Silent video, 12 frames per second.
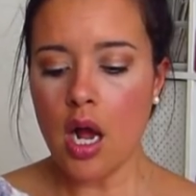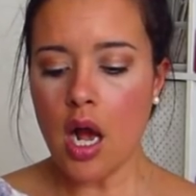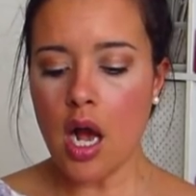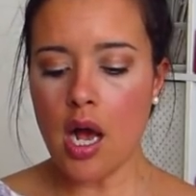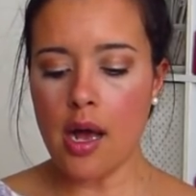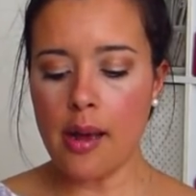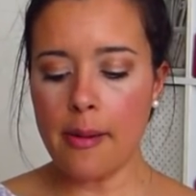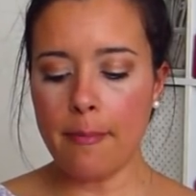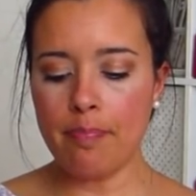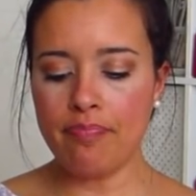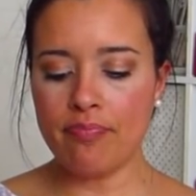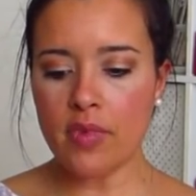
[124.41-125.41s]

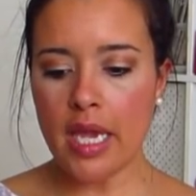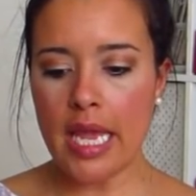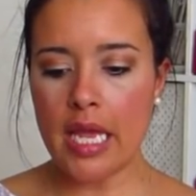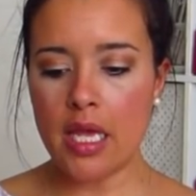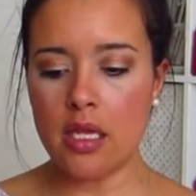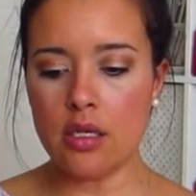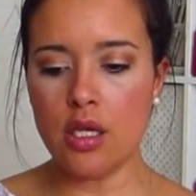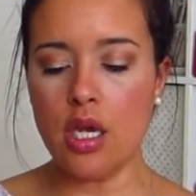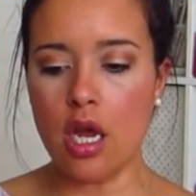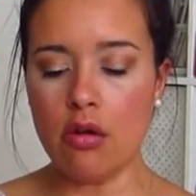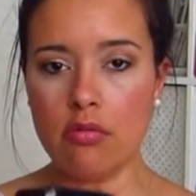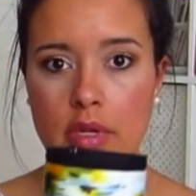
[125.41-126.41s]
Um, and you
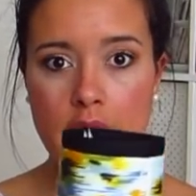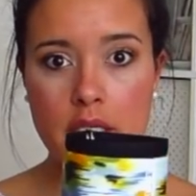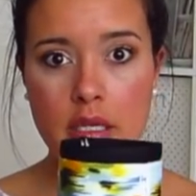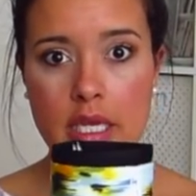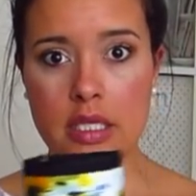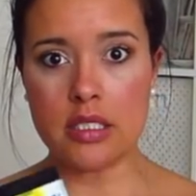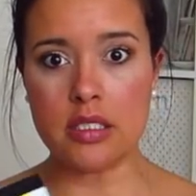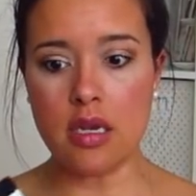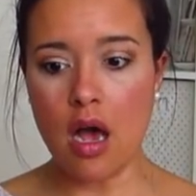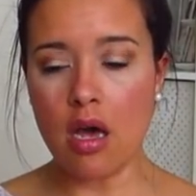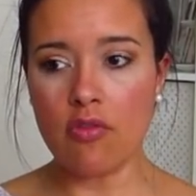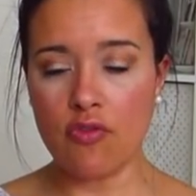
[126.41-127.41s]
know, it is
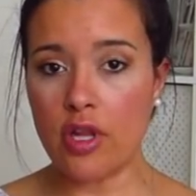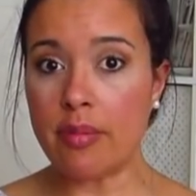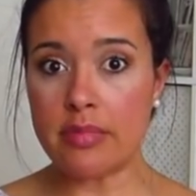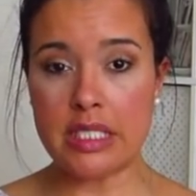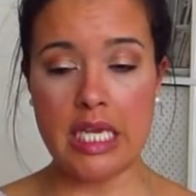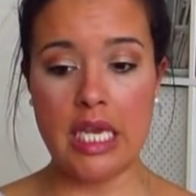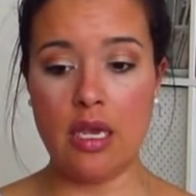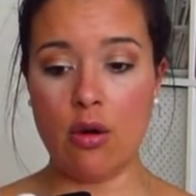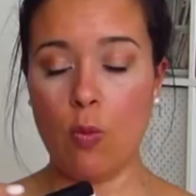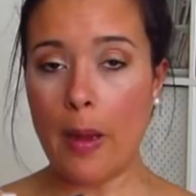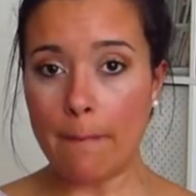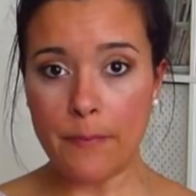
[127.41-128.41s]
not flimsy,
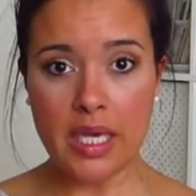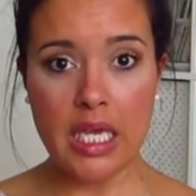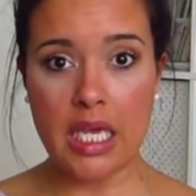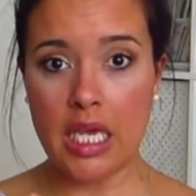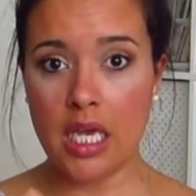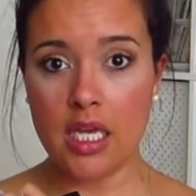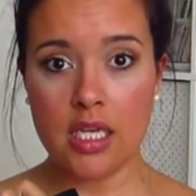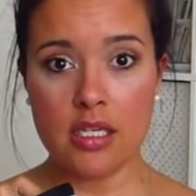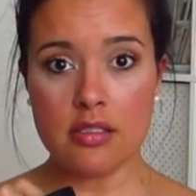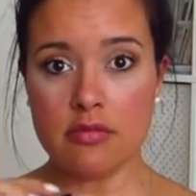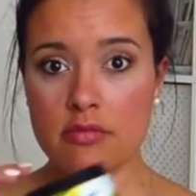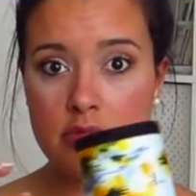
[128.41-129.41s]
wimpy,
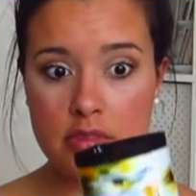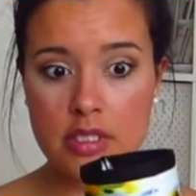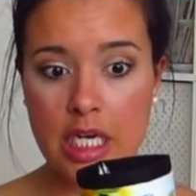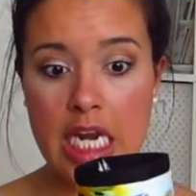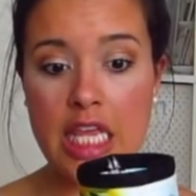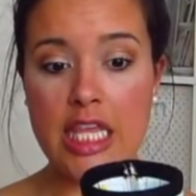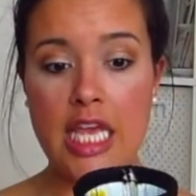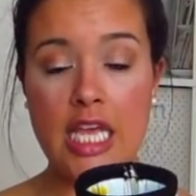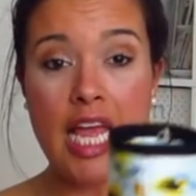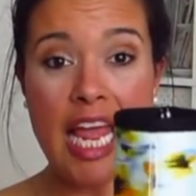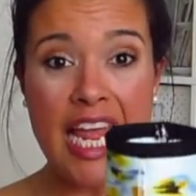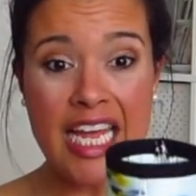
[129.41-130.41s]

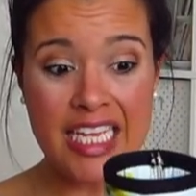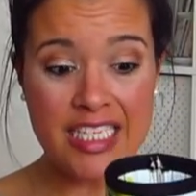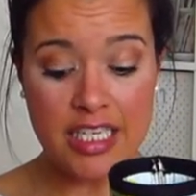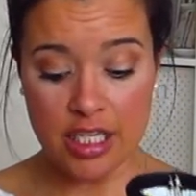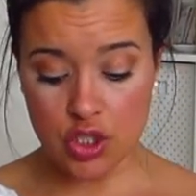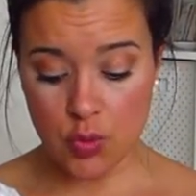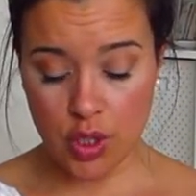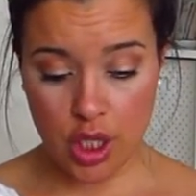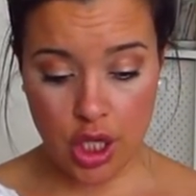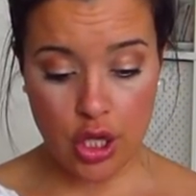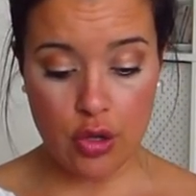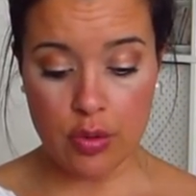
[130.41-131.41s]
anything, and it's
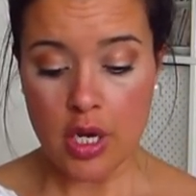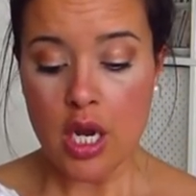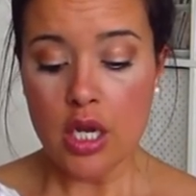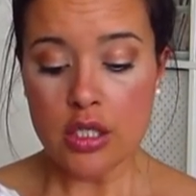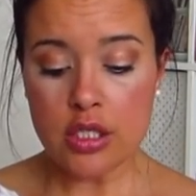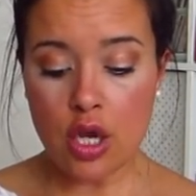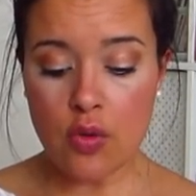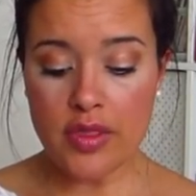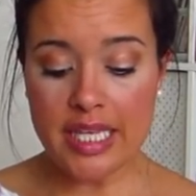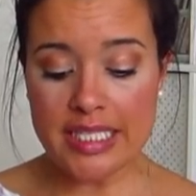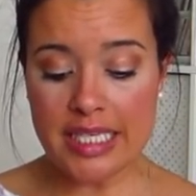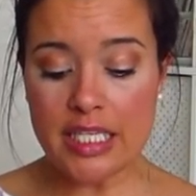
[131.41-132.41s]
really cute. So
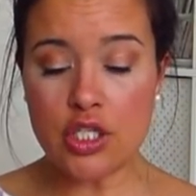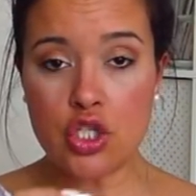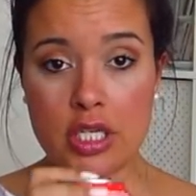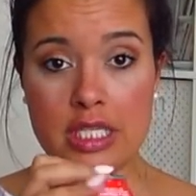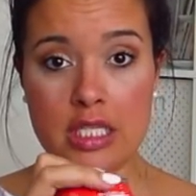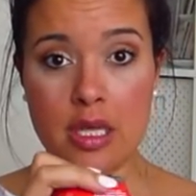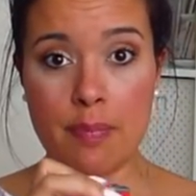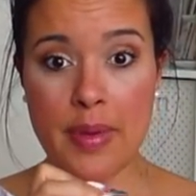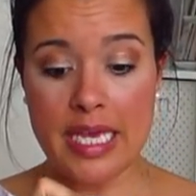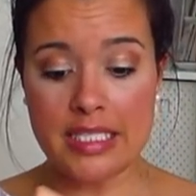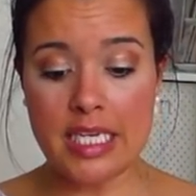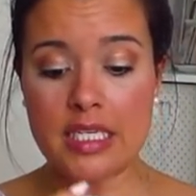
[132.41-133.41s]
this is just the
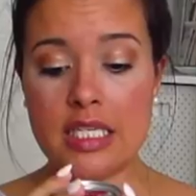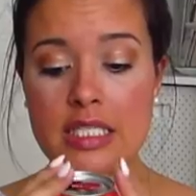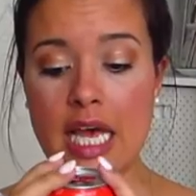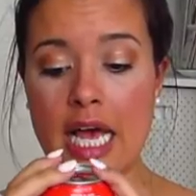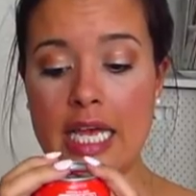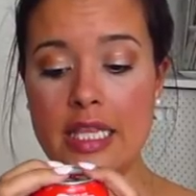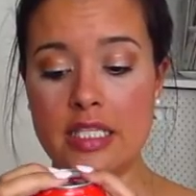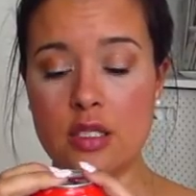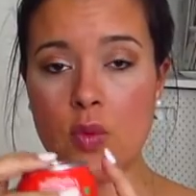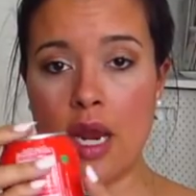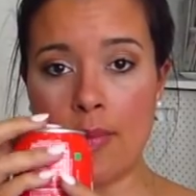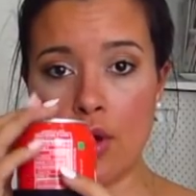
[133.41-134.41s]
basic design. This
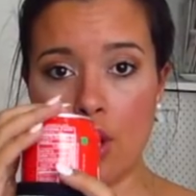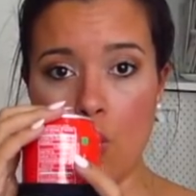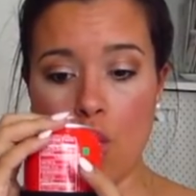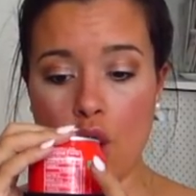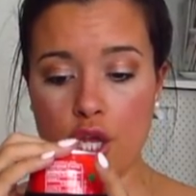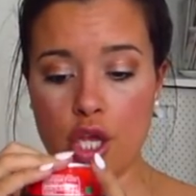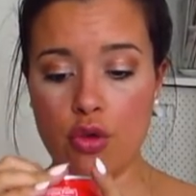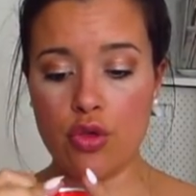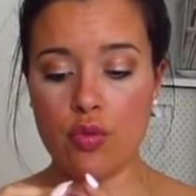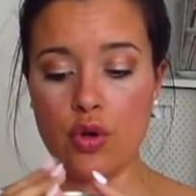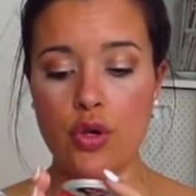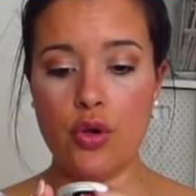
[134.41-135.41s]
is what I'm gonna walk you
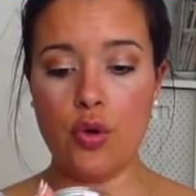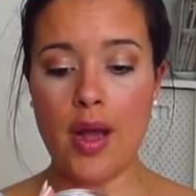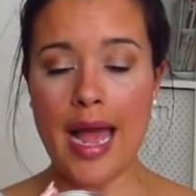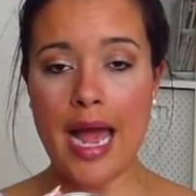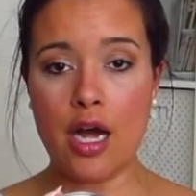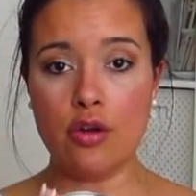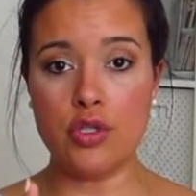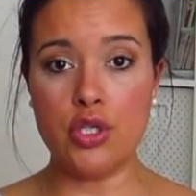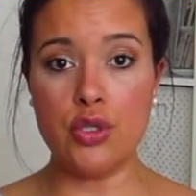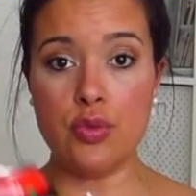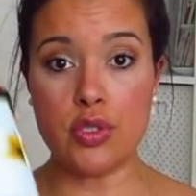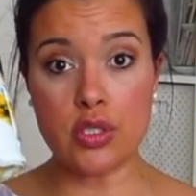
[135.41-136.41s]
through how
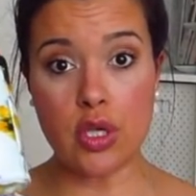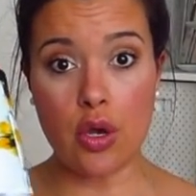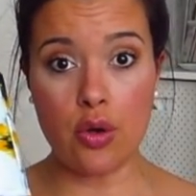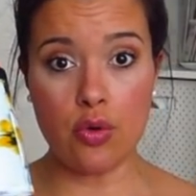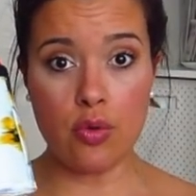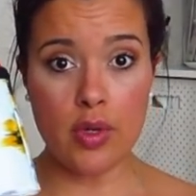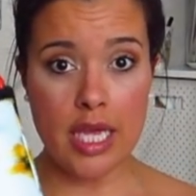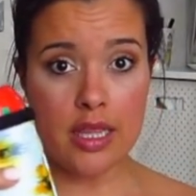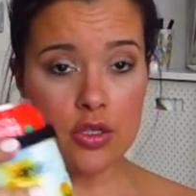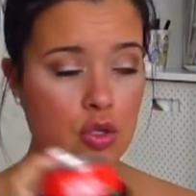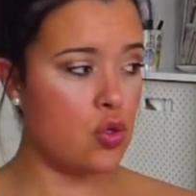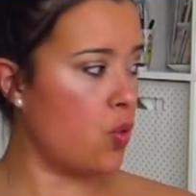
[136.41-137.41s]
to sew in
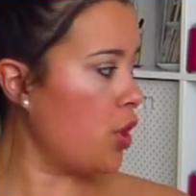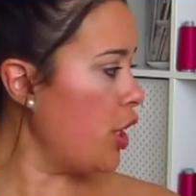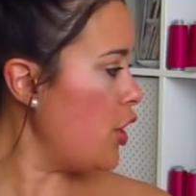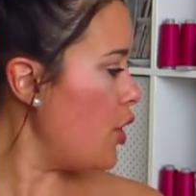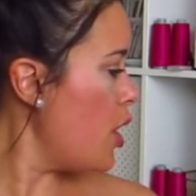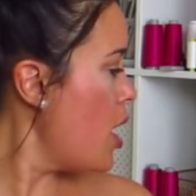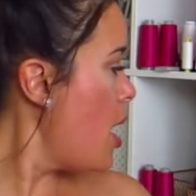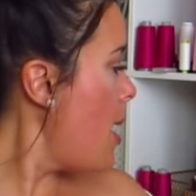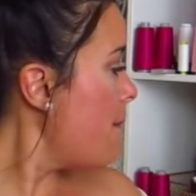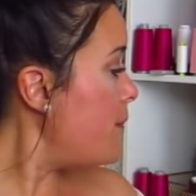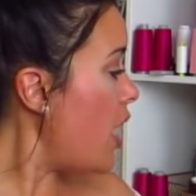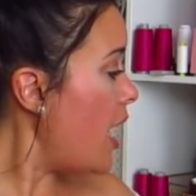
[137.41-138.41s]
the tutorial,
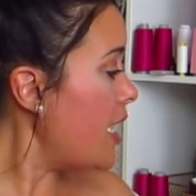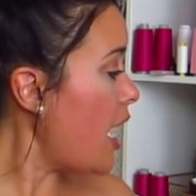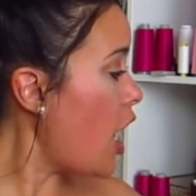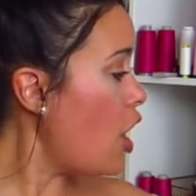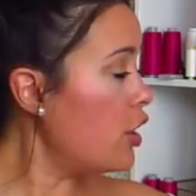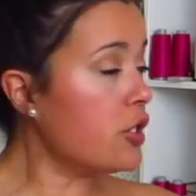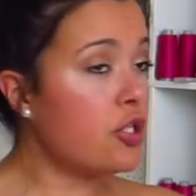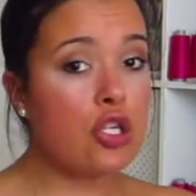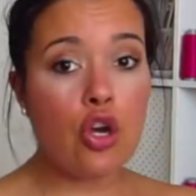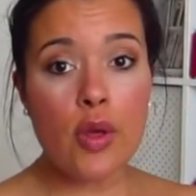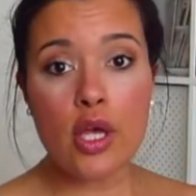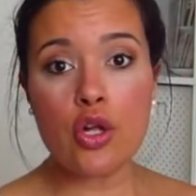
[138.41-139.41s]
but I
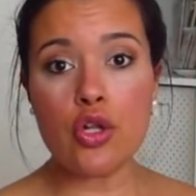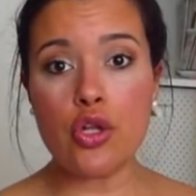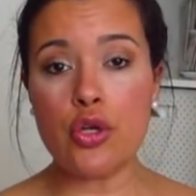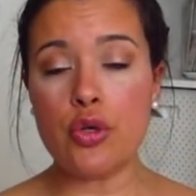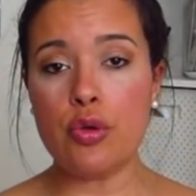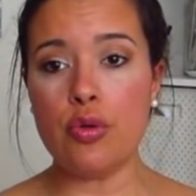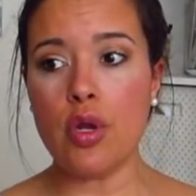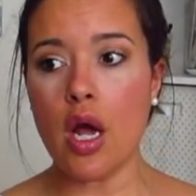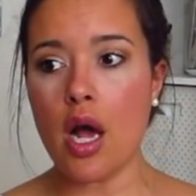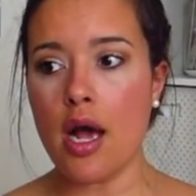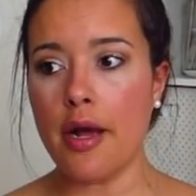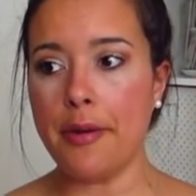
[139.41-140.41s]
also include,
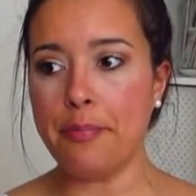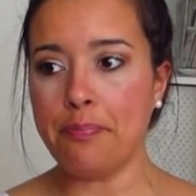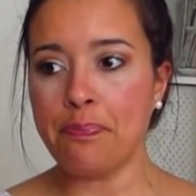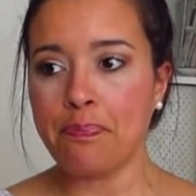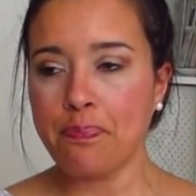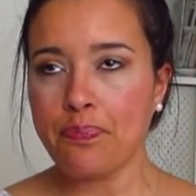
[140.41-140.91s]
um,